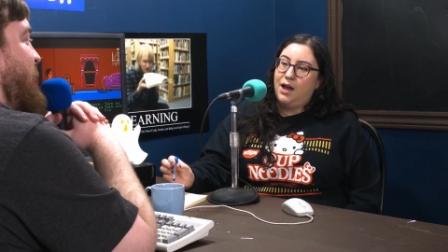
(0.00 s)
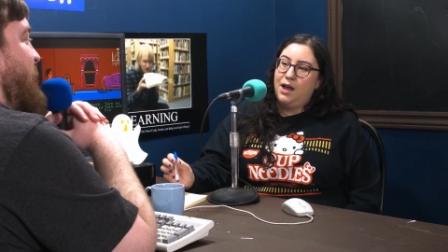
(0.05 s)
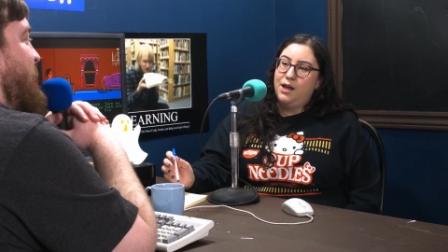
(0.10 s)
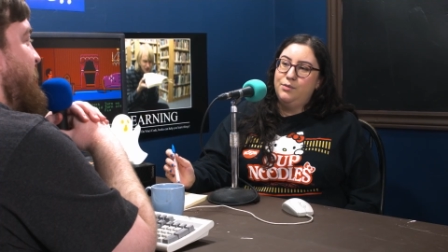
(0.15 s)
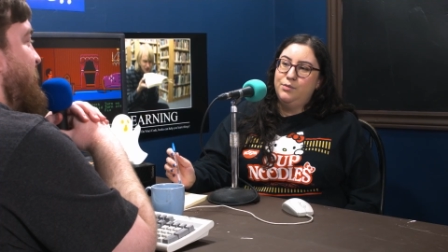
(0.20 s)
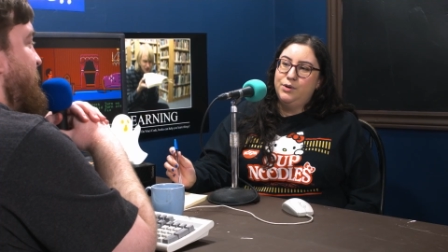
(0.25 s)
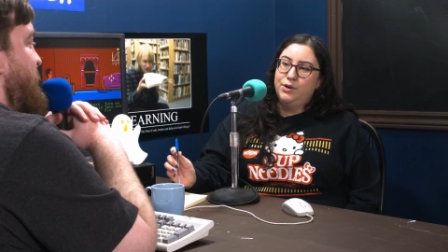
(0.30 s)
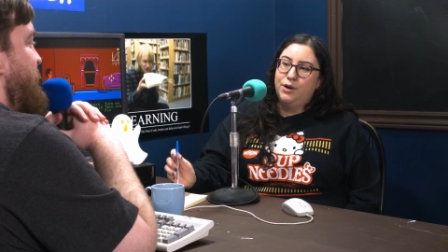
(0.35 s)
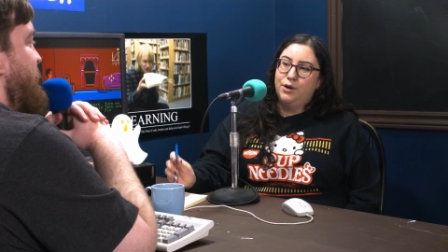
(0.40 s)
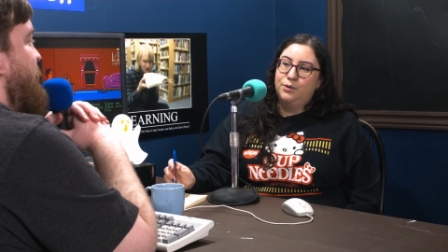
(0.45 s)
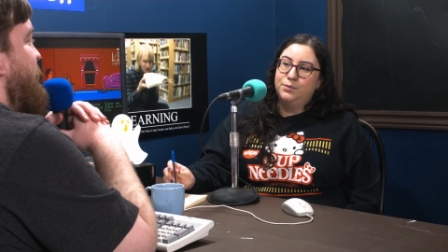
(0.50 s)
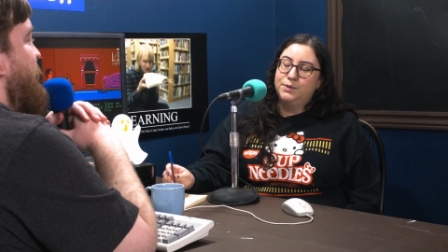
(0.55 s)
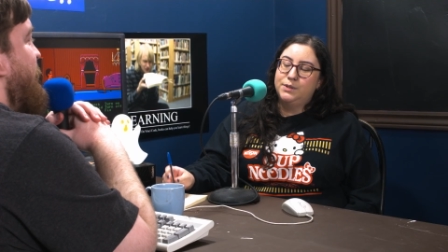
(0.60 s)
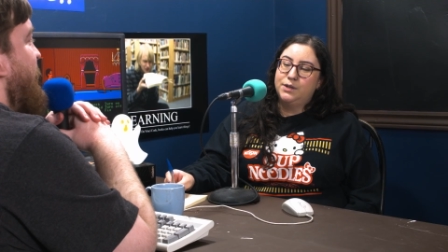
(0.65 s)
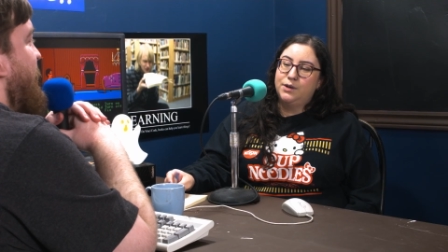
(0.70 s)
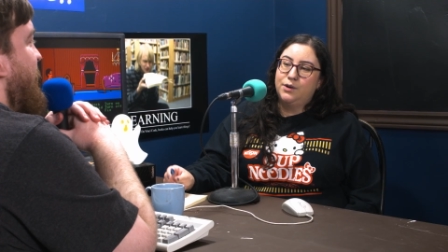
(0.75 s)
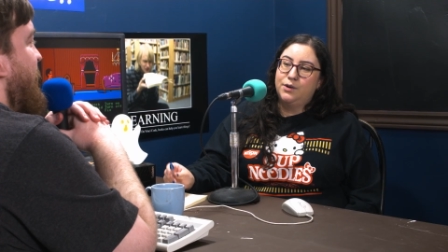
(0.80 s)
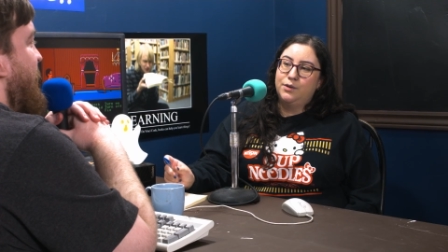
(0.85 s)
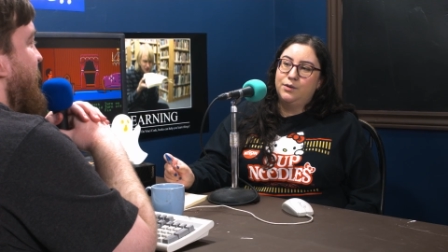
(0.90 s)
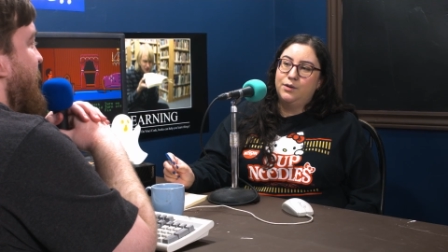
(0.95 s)
I would hope
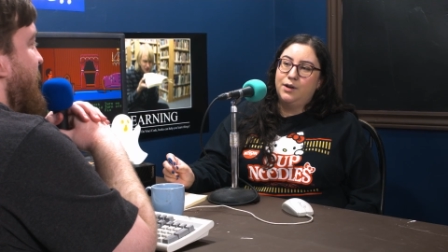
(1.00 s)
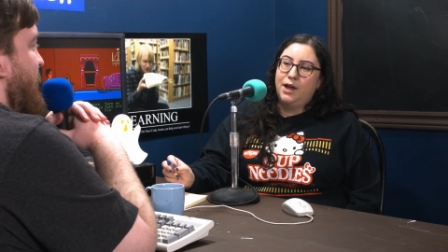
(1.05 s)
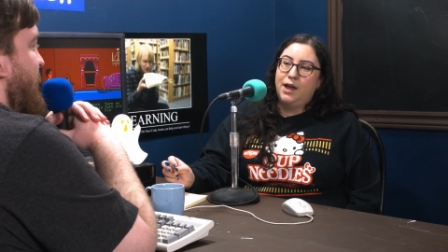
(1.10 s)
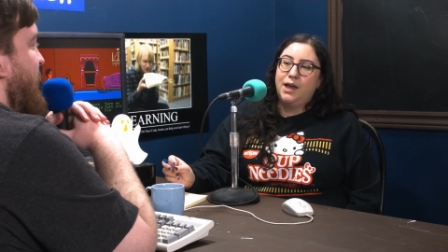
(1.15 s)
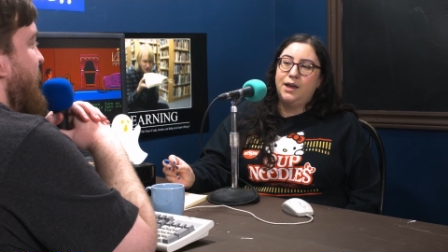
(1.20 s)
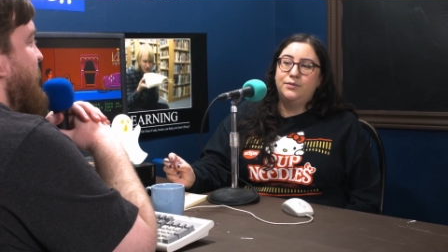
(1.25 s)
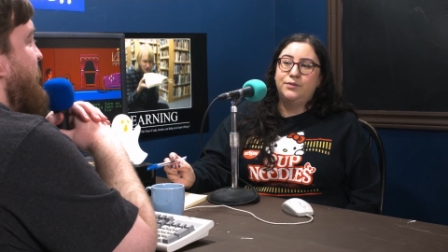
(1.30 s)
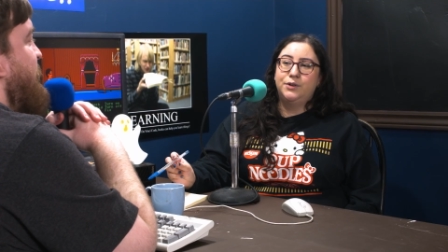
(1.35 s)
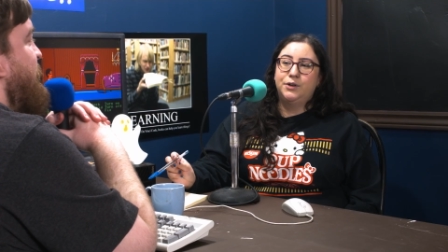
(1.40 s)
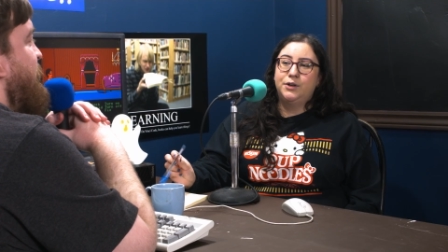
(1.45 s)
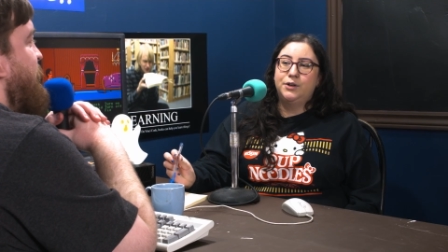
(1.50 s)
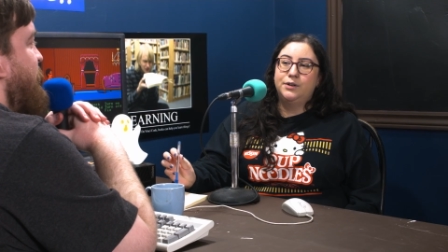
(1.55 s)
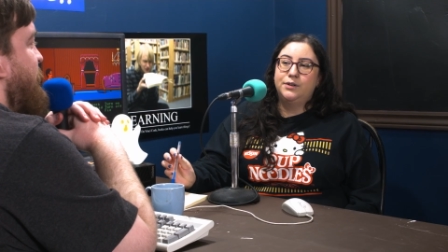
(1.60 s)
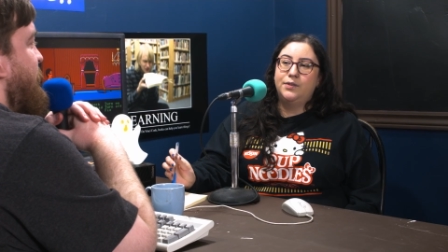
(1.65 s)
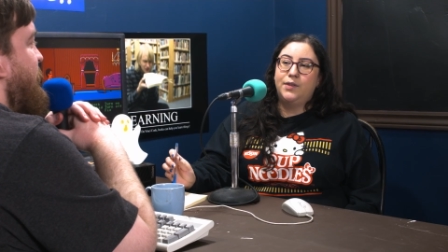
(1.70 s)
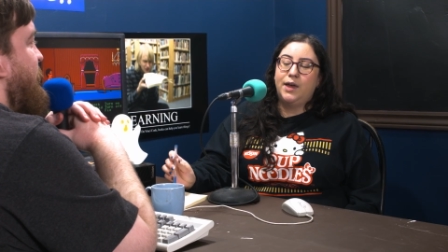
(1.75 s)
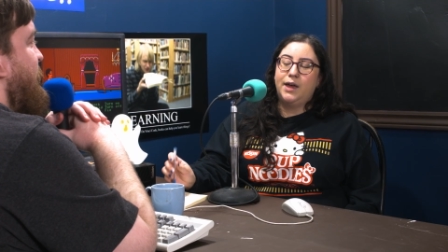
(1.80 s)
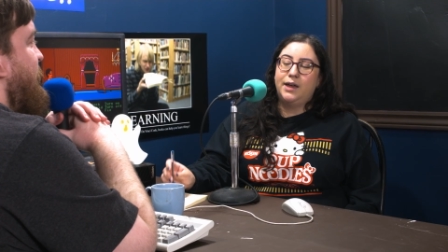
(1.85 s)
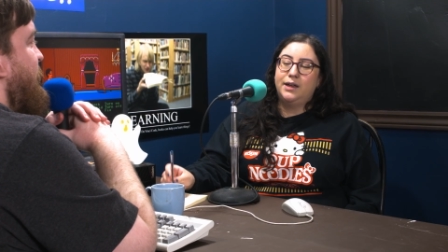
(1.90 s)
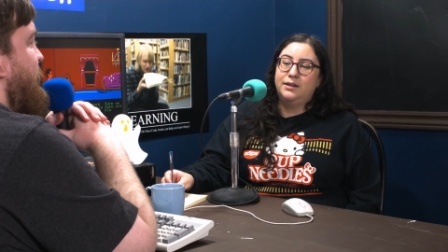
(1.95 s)
so. I haven't heard
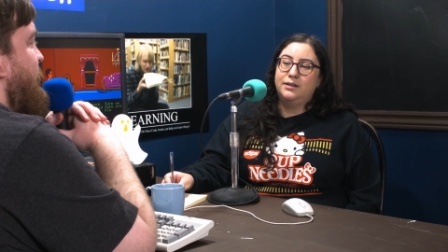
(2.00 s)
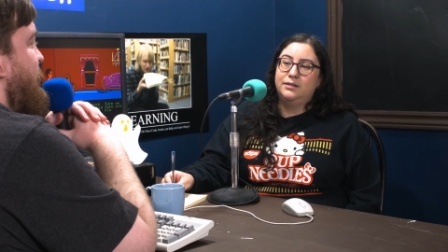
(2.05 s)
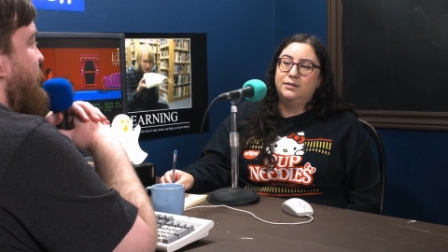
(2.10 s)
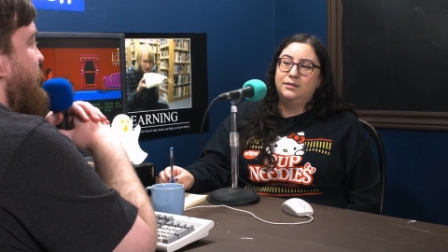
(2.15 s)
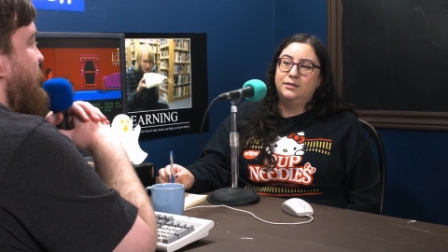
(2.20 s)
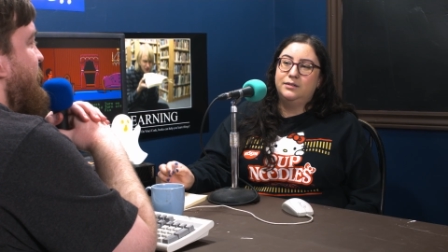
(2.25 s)
that